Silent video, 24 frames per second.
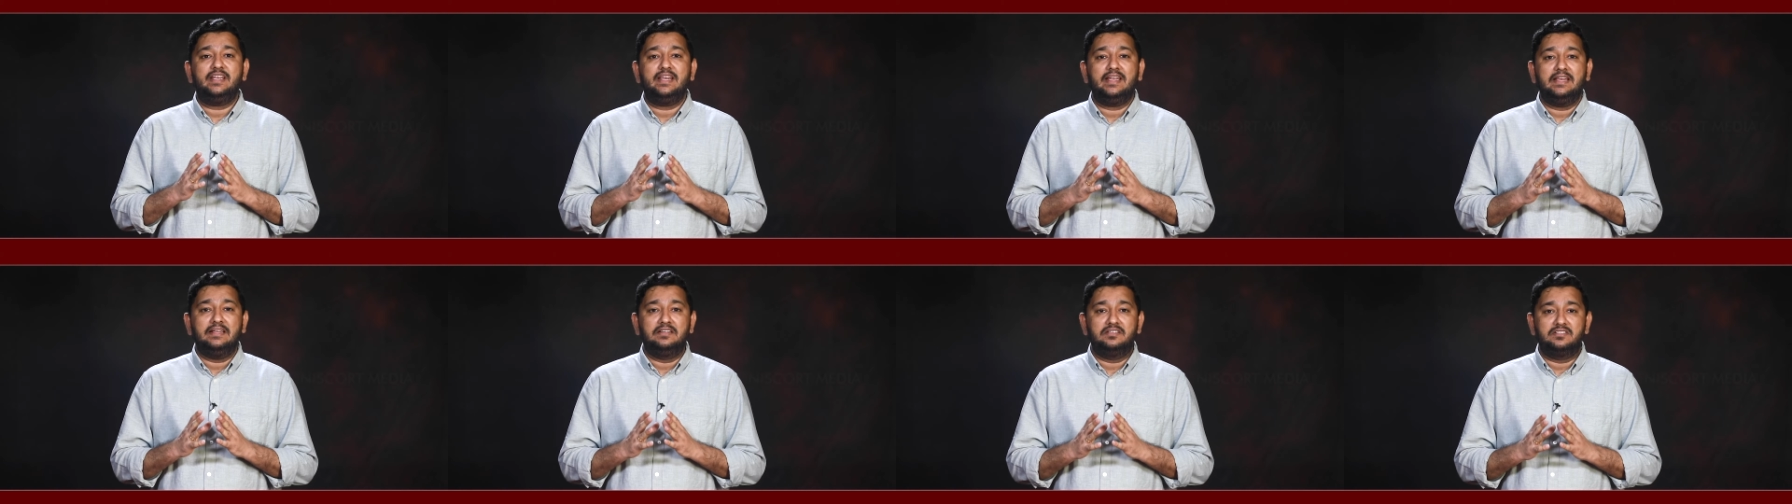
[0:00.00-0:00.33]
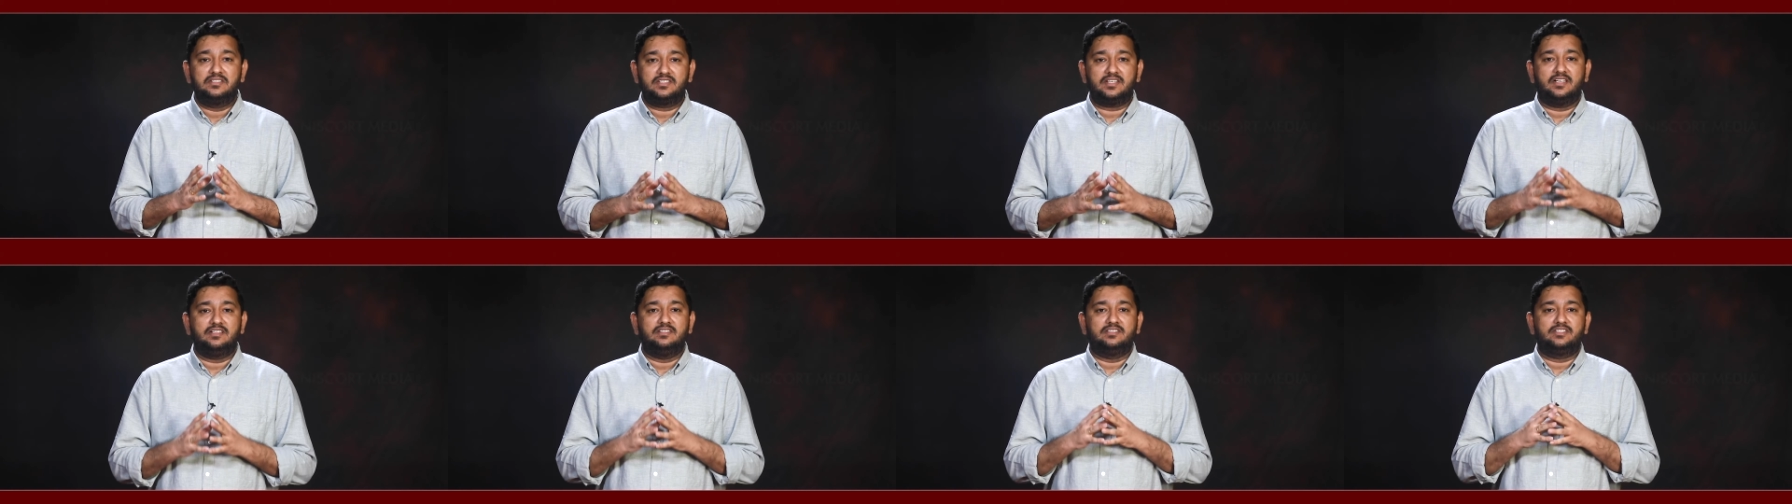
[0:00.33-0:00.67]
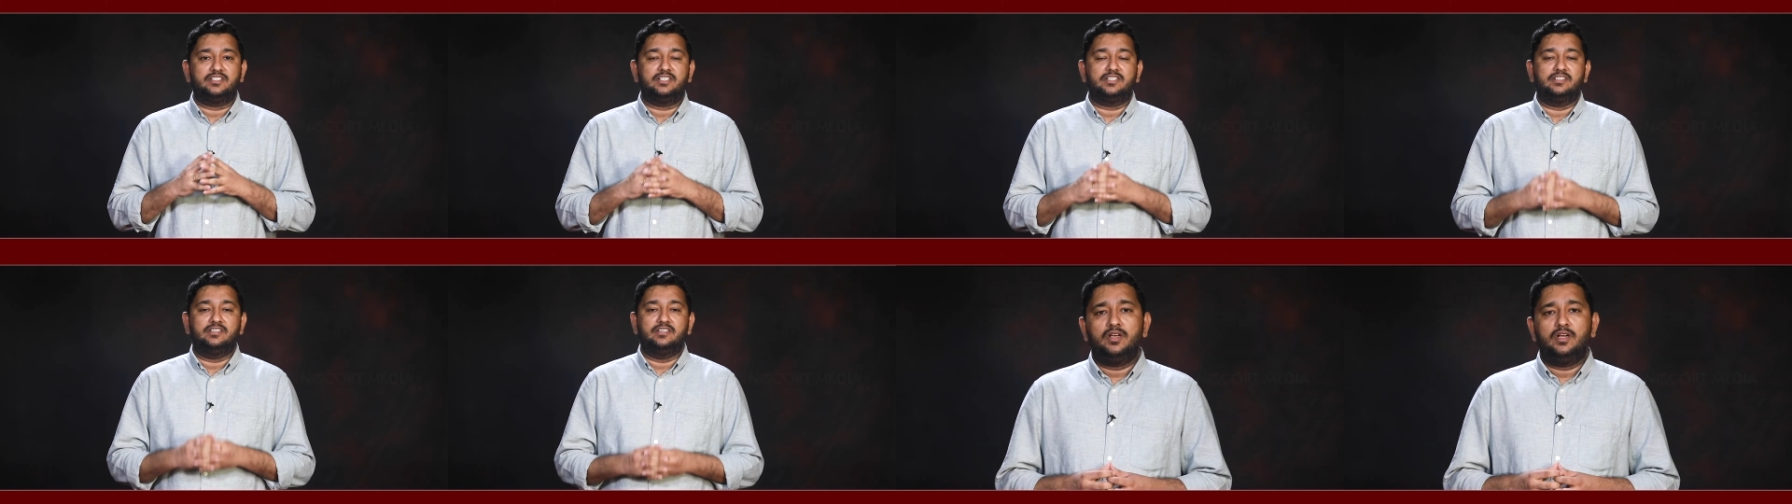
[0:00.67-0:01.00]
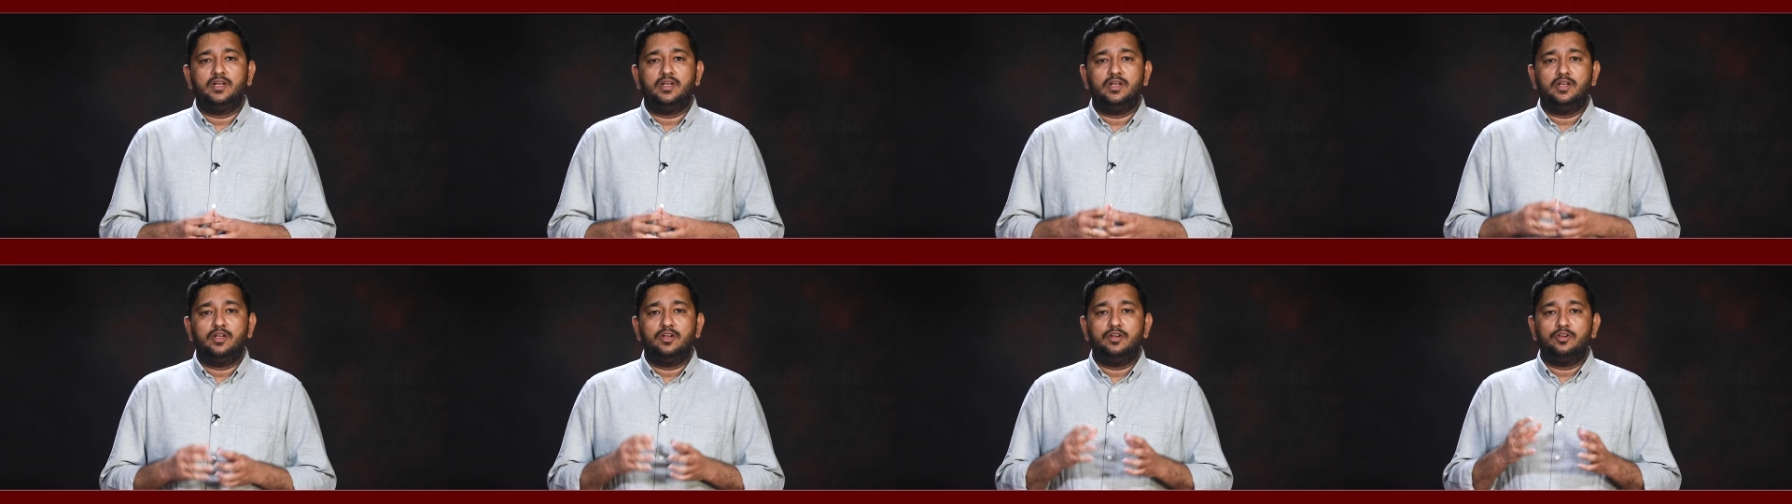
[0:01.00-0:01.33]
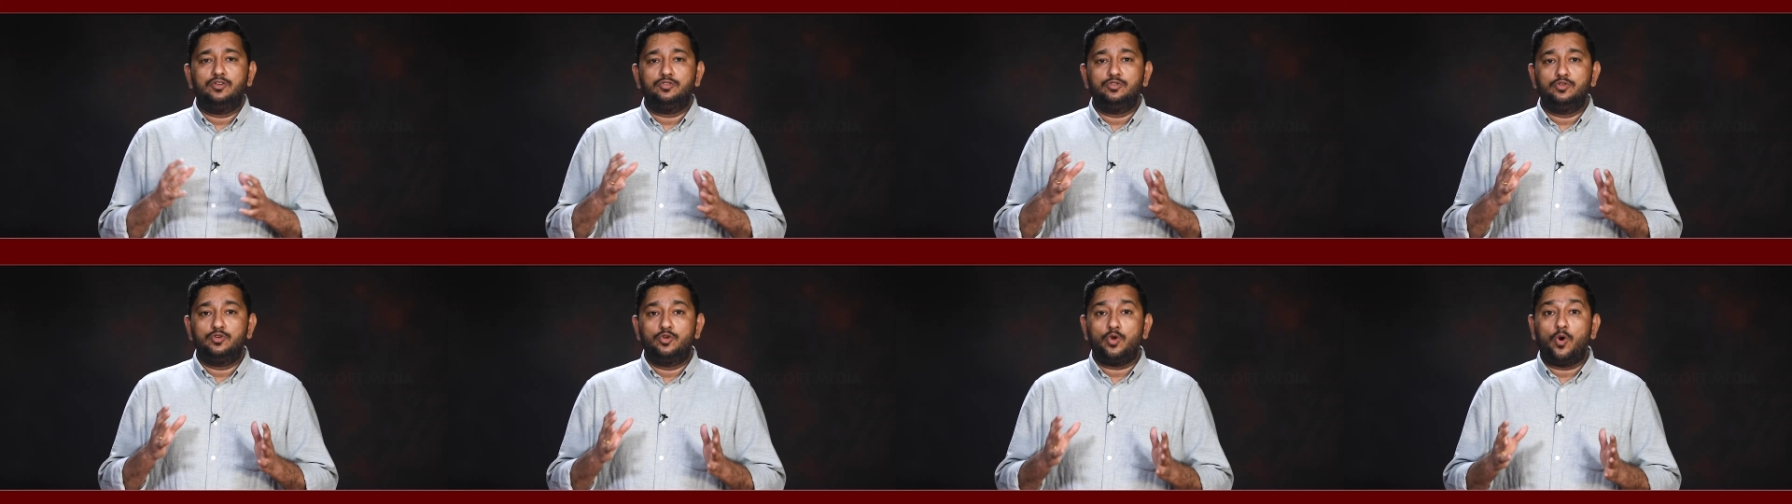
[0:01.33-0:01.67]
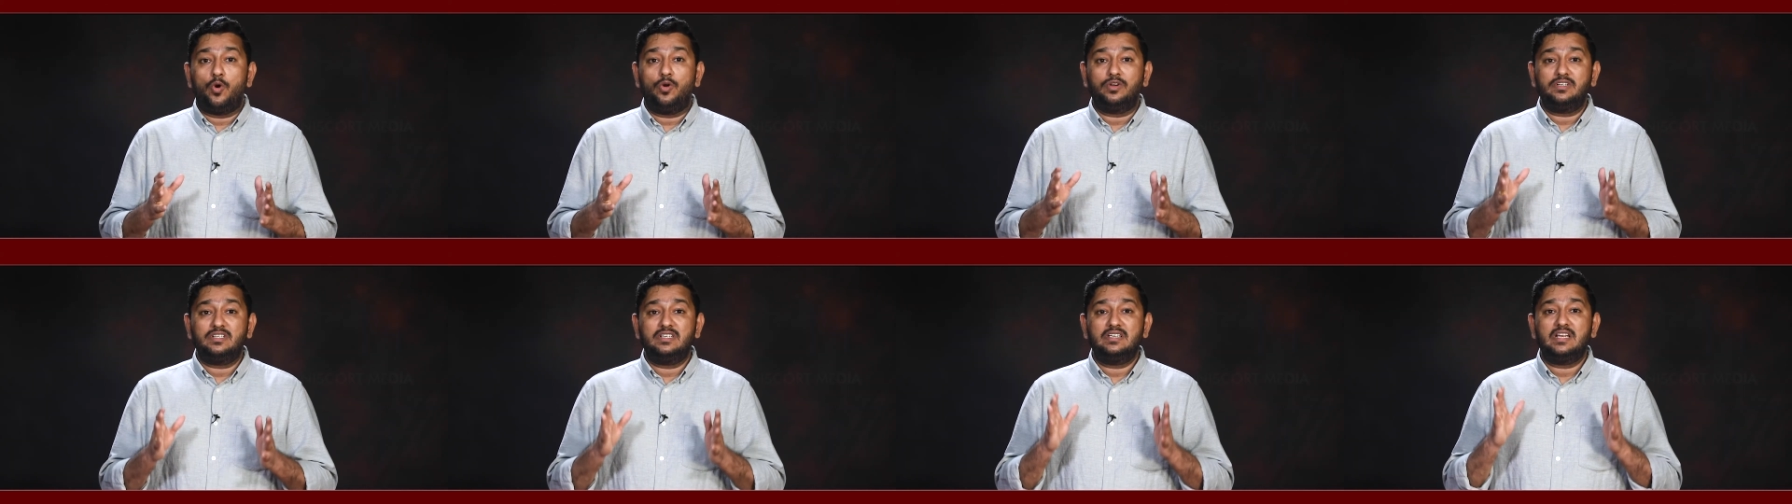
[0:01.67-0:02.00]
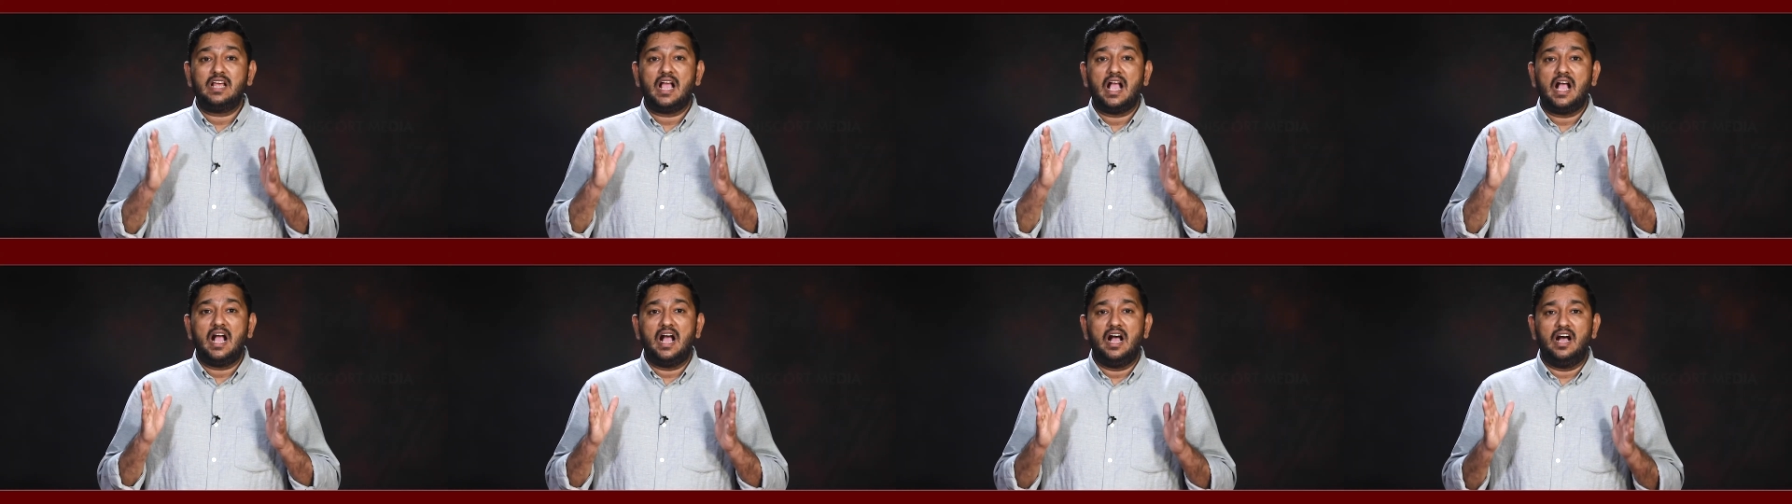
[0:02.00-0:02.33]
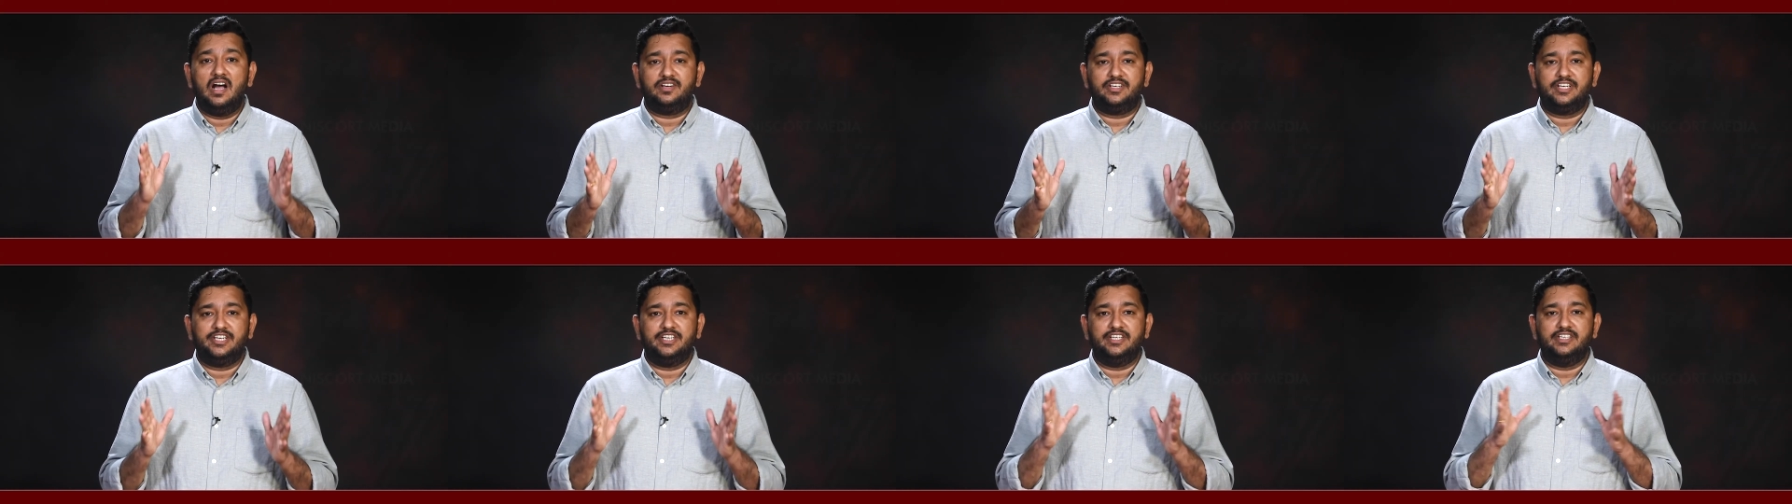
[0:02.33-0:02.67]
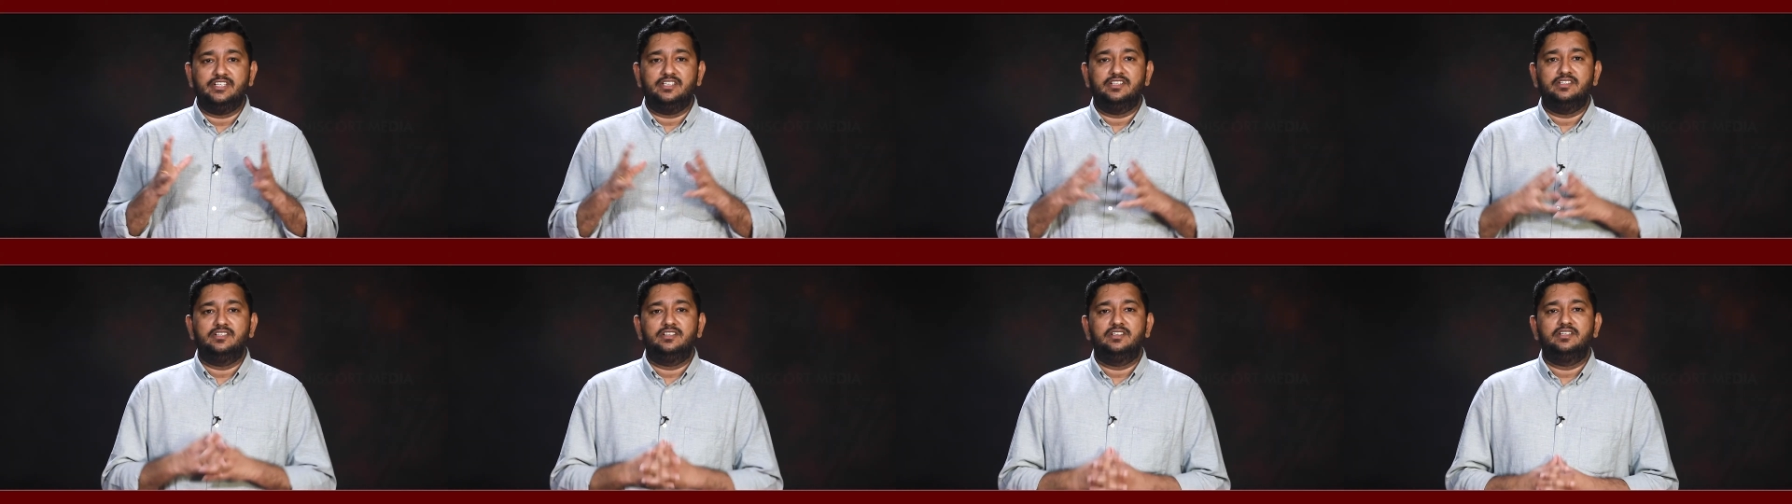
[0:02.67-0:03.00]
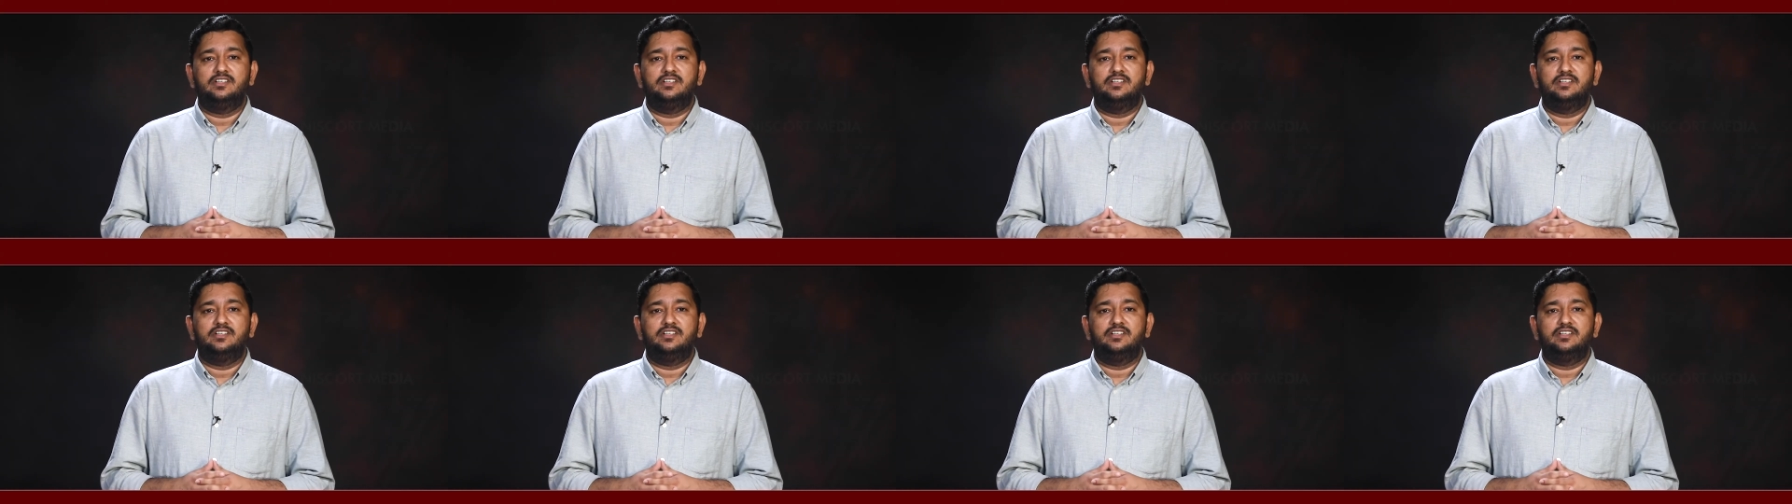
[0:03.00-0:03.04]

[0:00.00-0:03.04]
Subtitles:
insulted. Don't hurry.